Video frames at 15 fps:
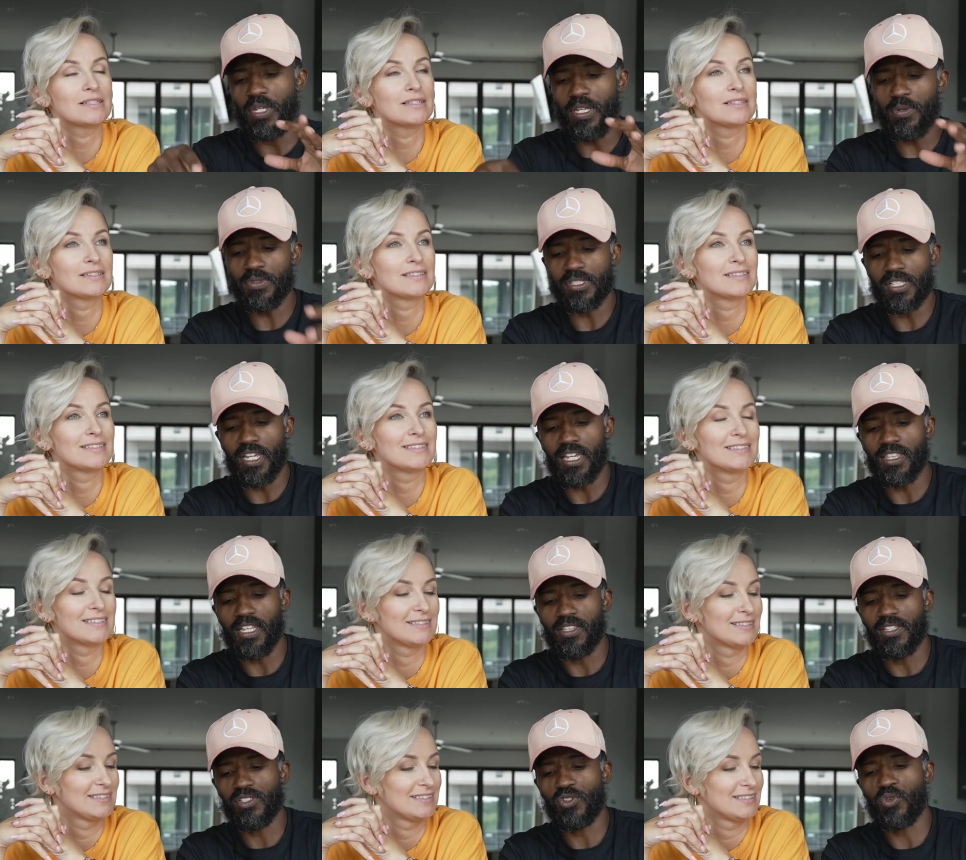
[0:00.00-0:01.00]
Speaker 1: he was saying
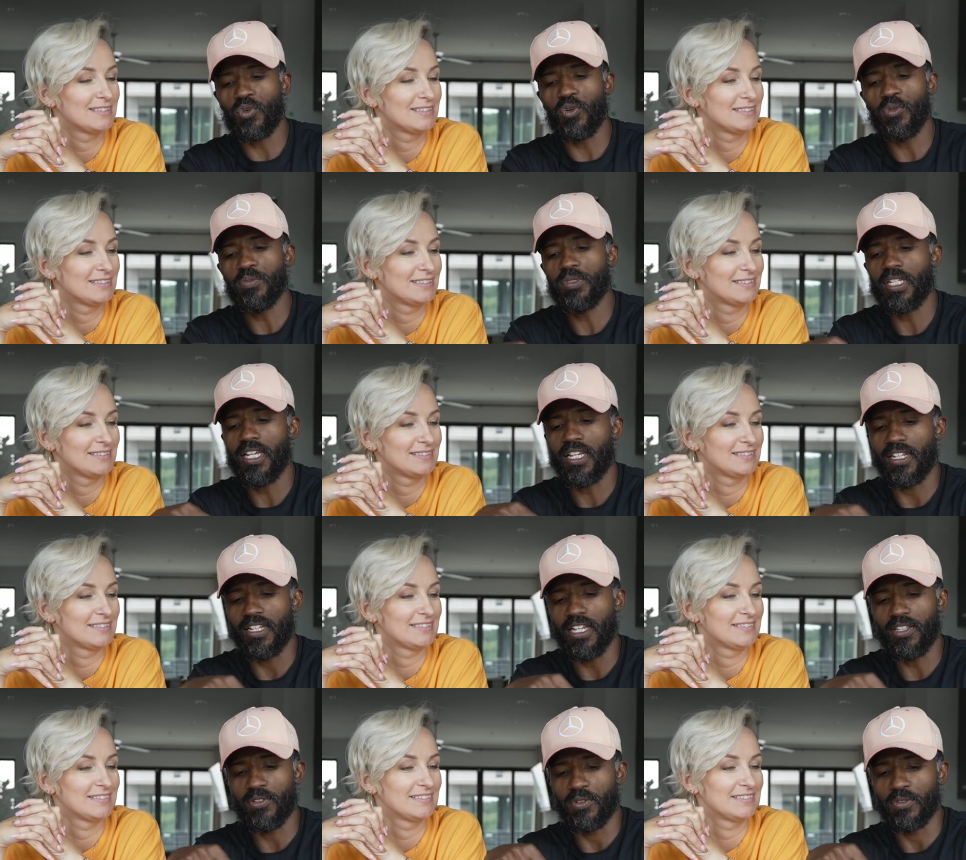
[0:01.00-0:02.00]
that this chrome tan
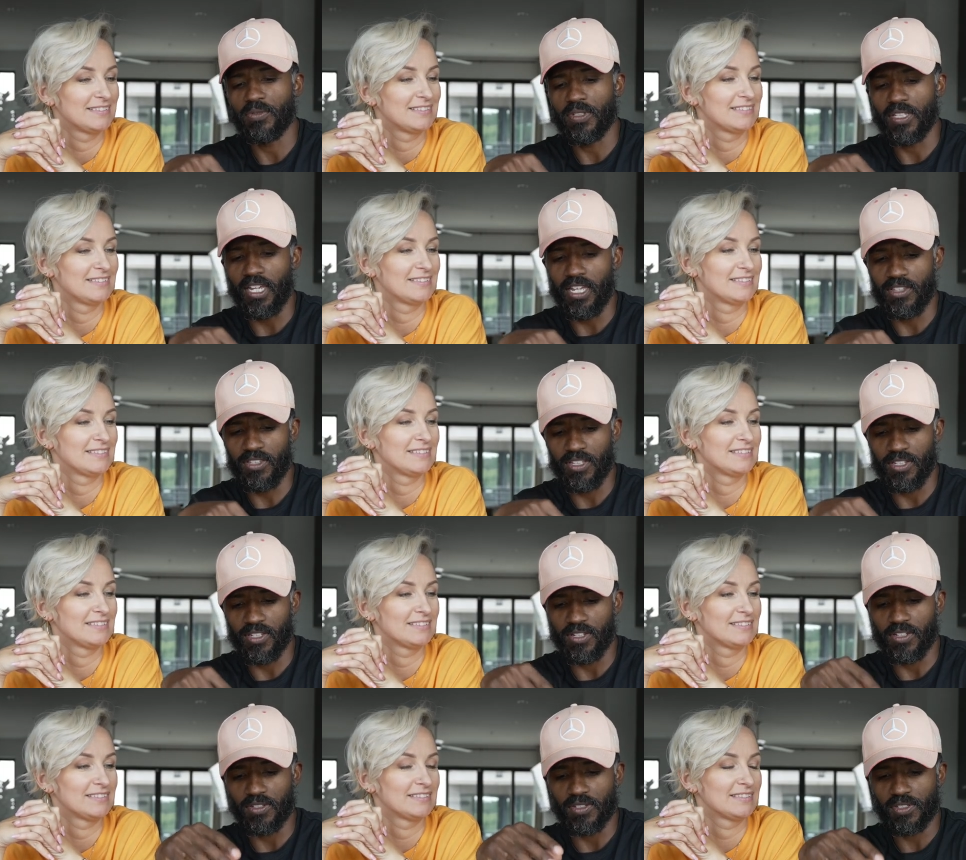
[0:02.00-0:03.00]
leather that the
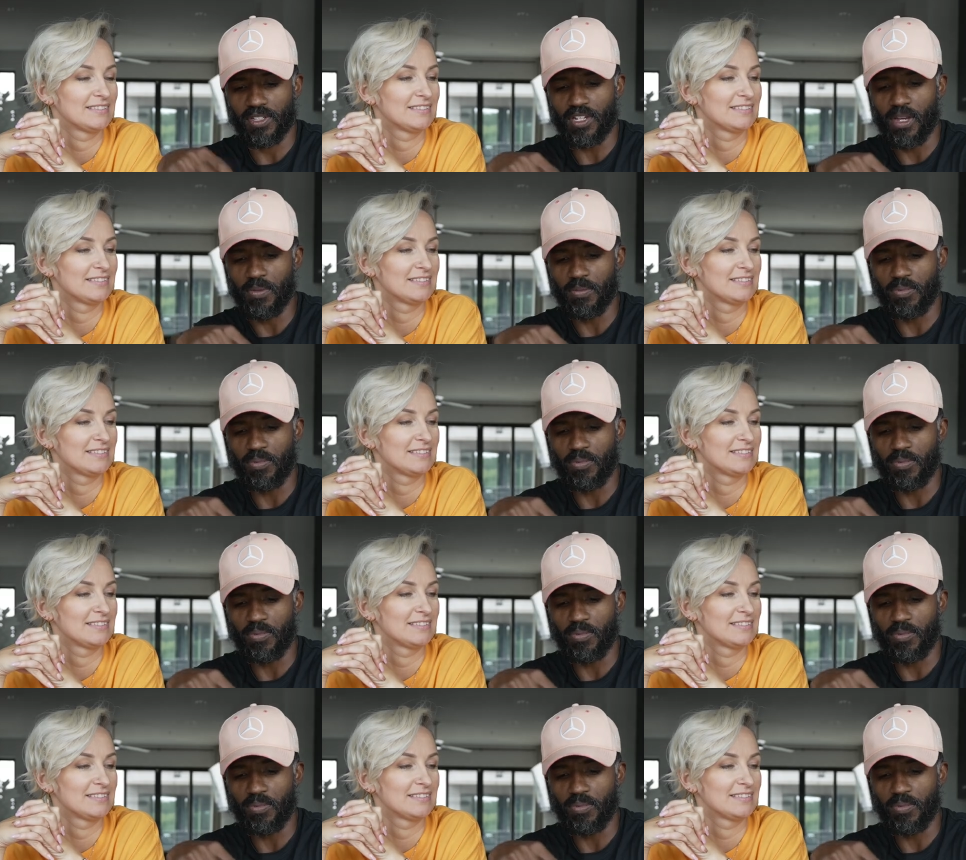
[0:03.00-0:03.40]
uh, Common